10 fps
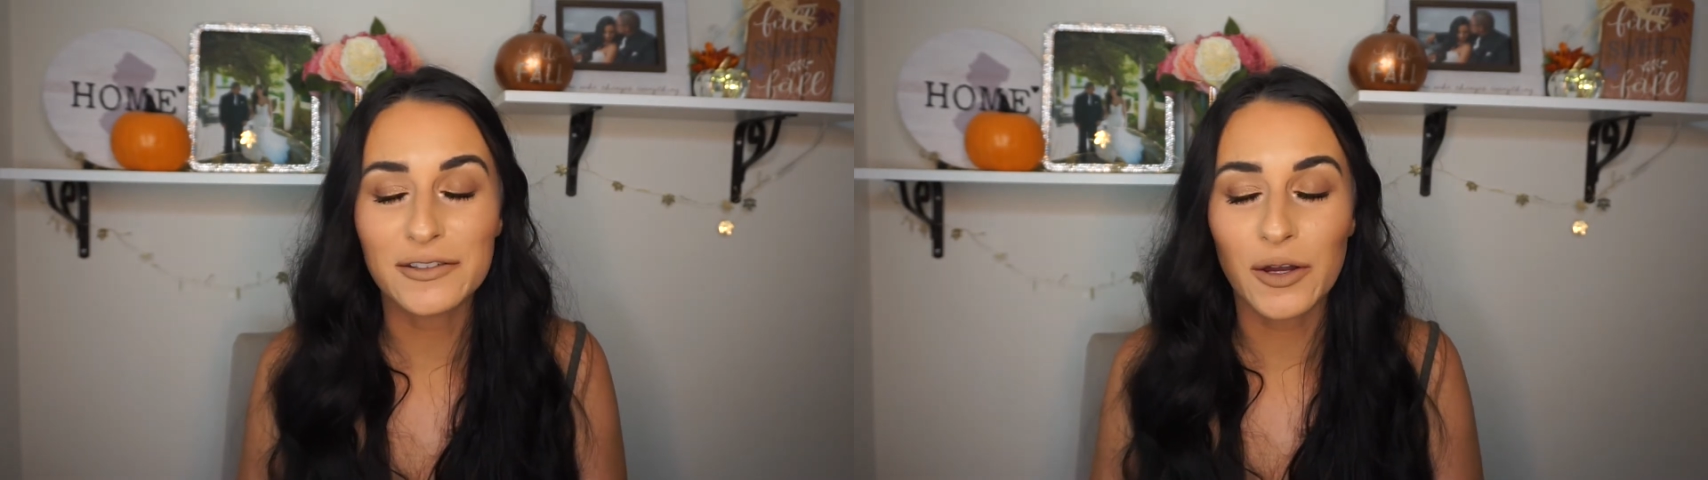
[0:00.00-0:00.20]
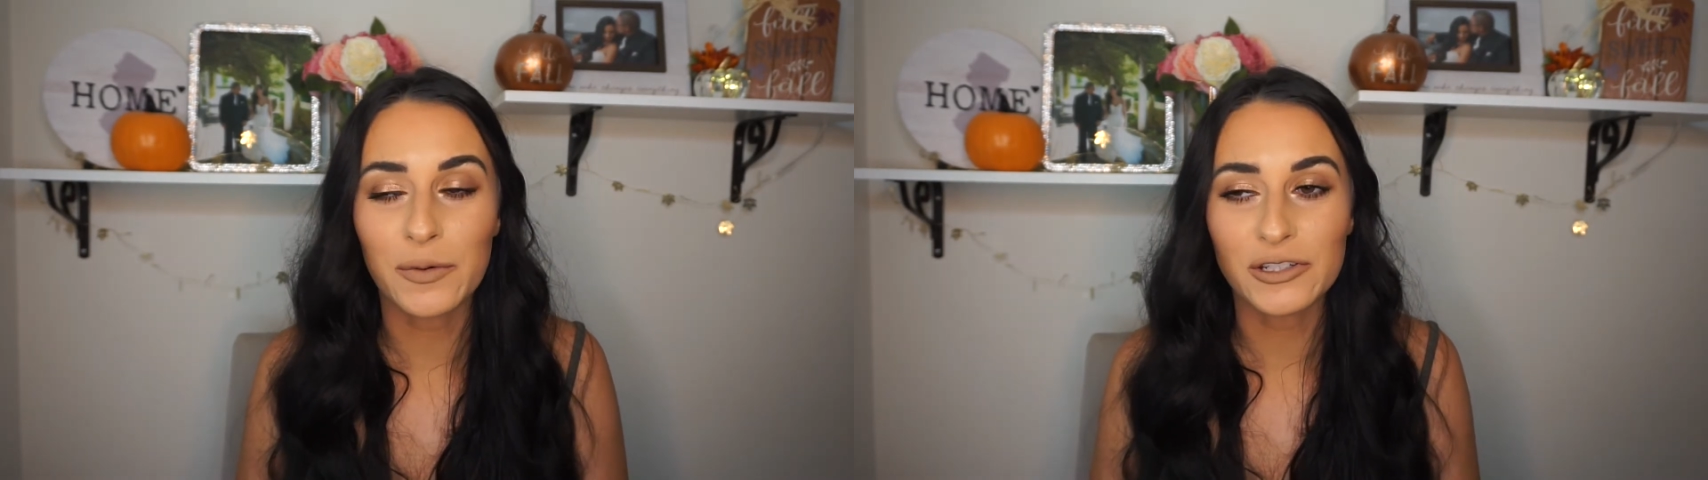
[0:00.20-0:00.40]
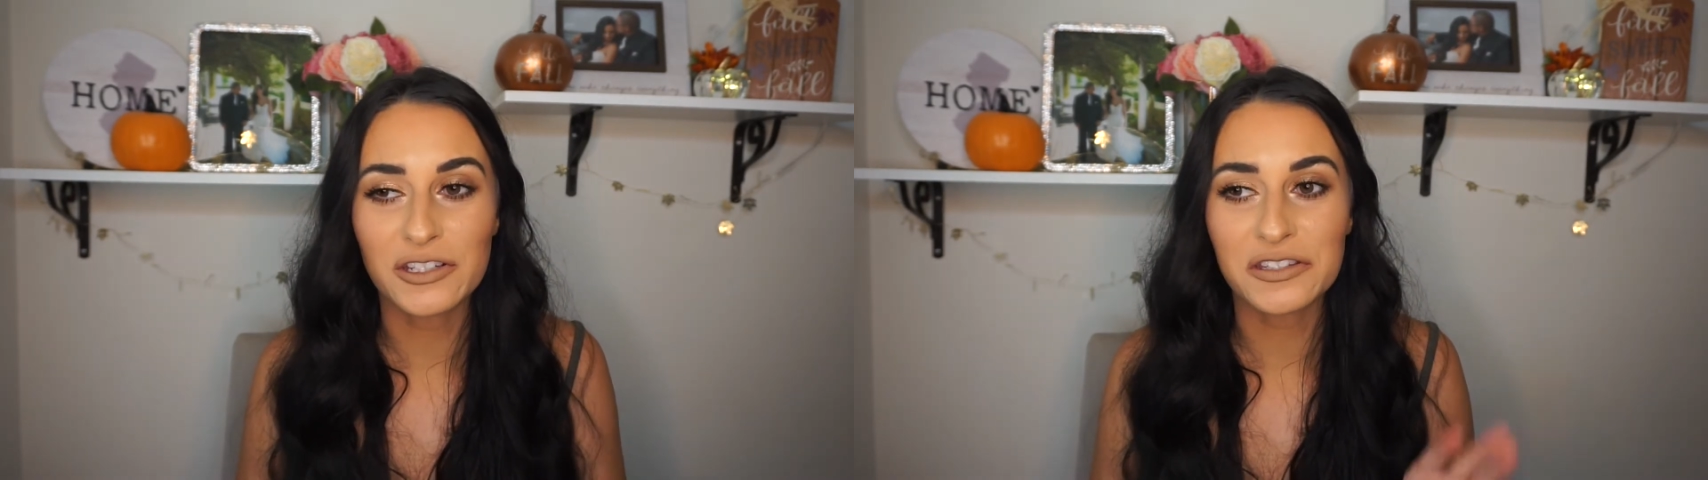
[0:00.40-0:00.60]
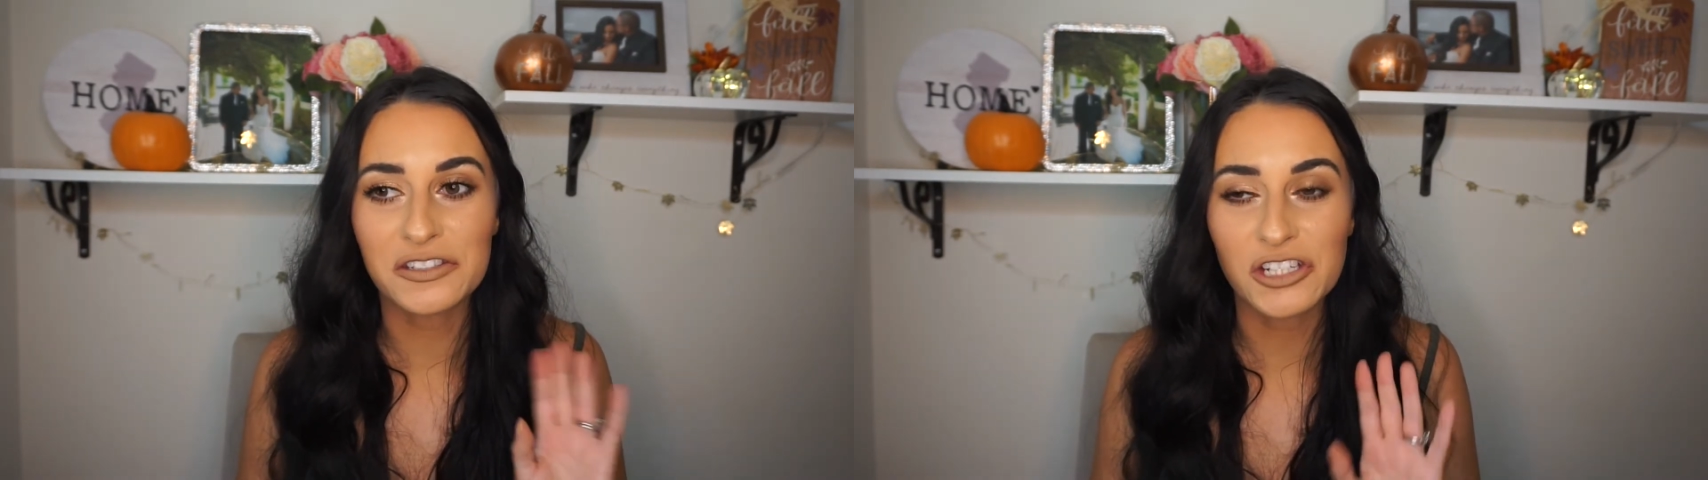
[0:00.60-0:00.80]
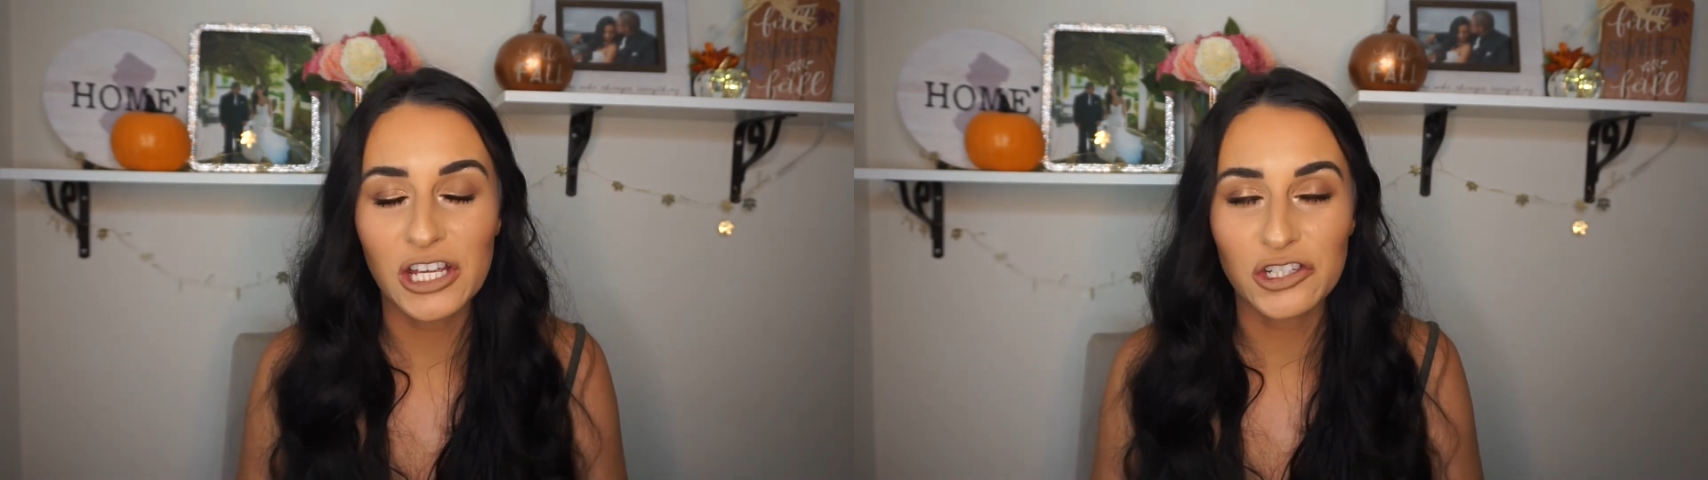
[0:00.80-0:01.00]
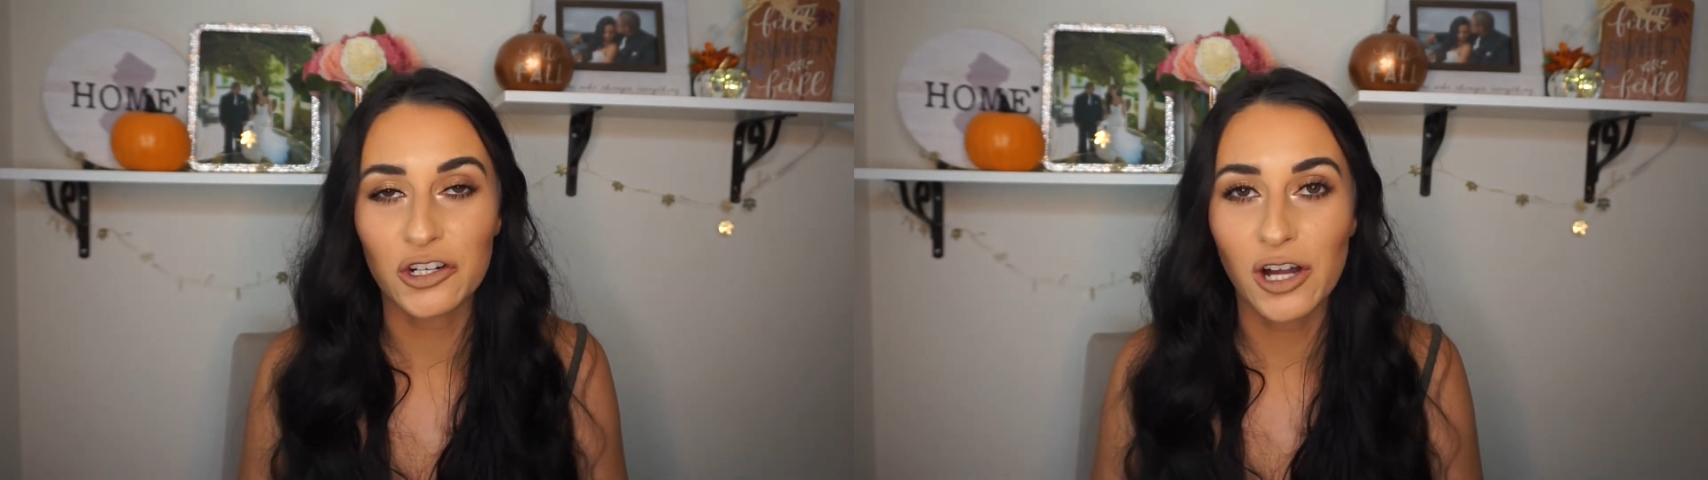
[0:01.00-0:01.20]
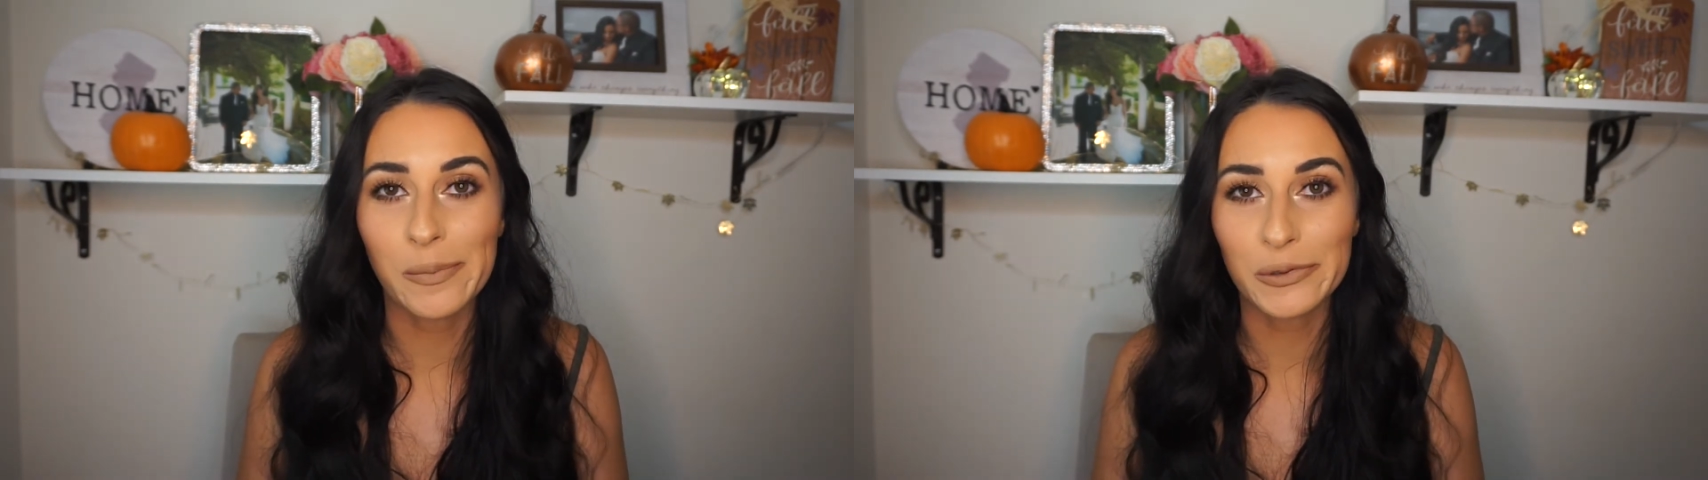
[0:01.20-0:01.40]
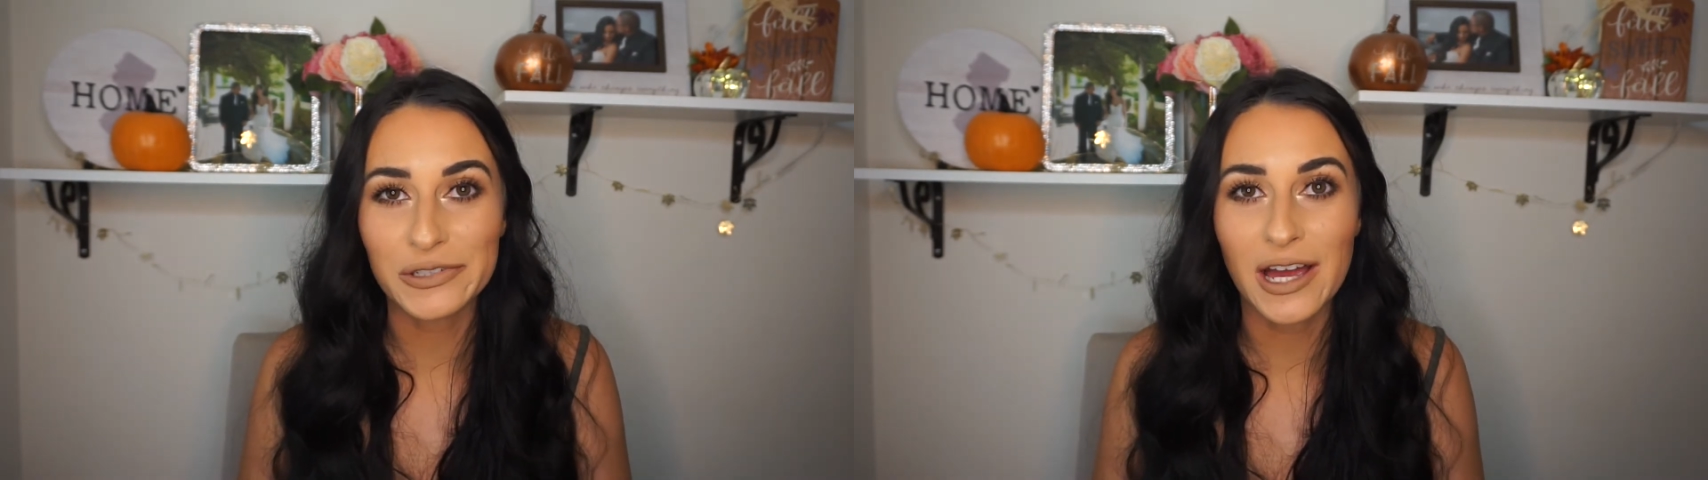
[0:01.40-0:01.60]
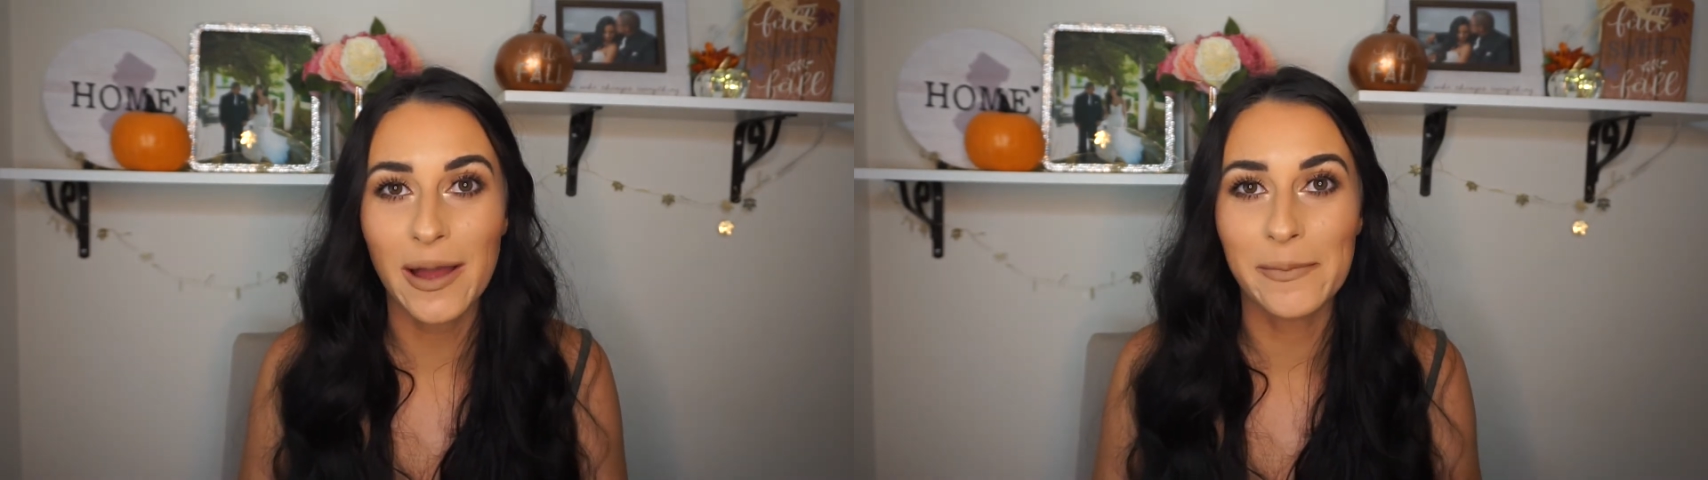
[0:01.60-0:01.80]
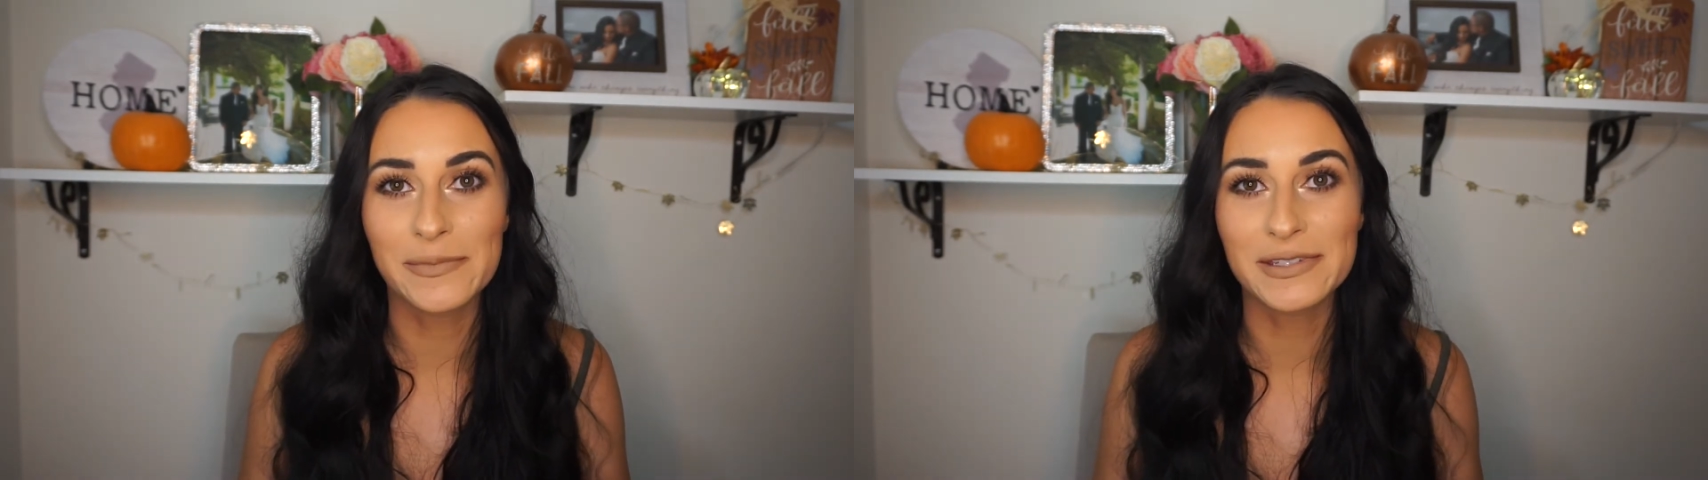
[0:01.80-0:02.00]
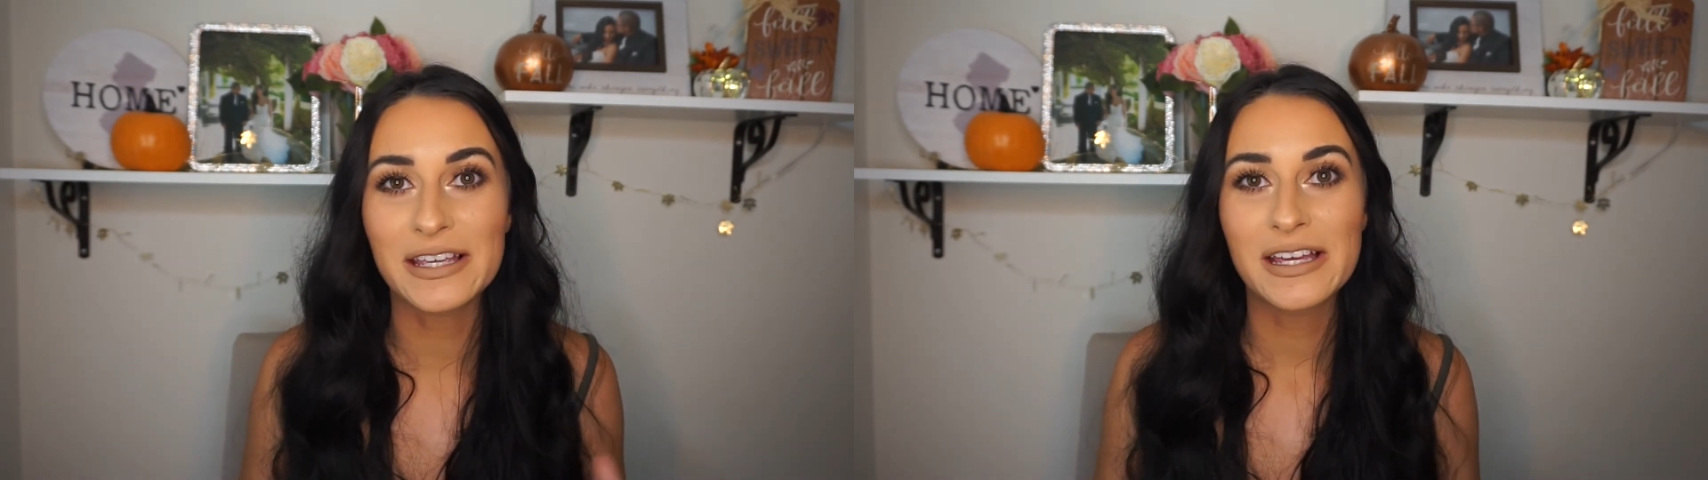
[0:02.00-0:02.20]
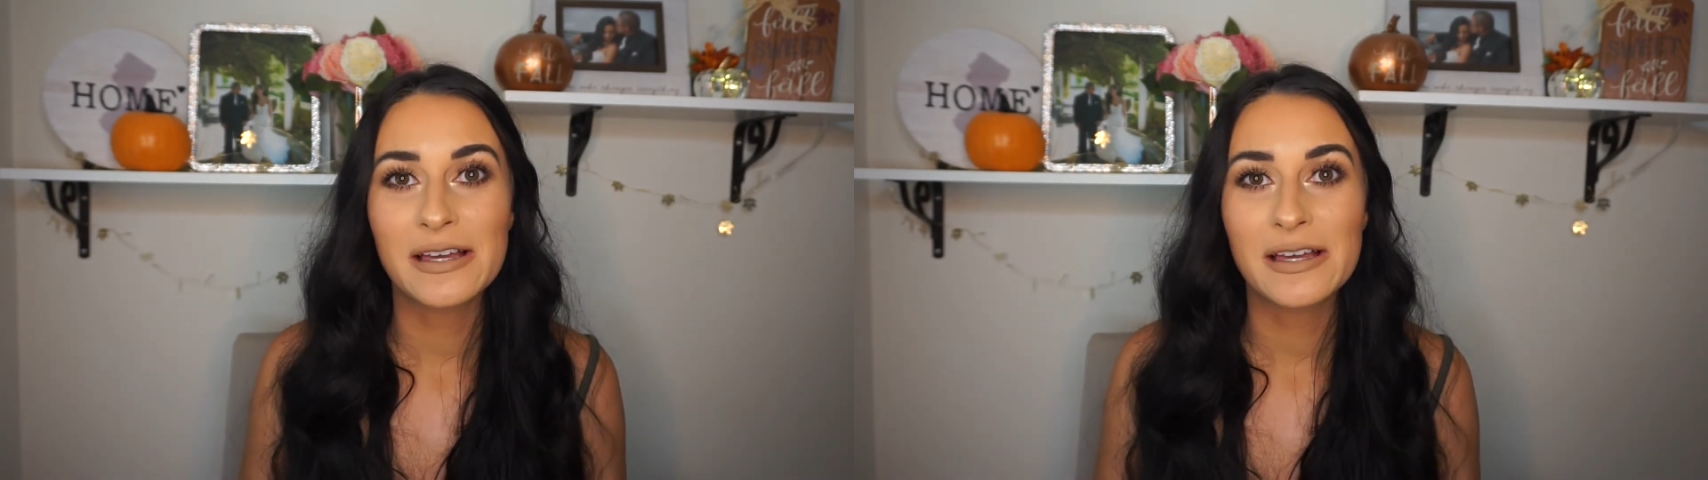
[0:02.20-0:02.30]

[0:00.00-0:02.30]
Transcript: So we just change her a couple times.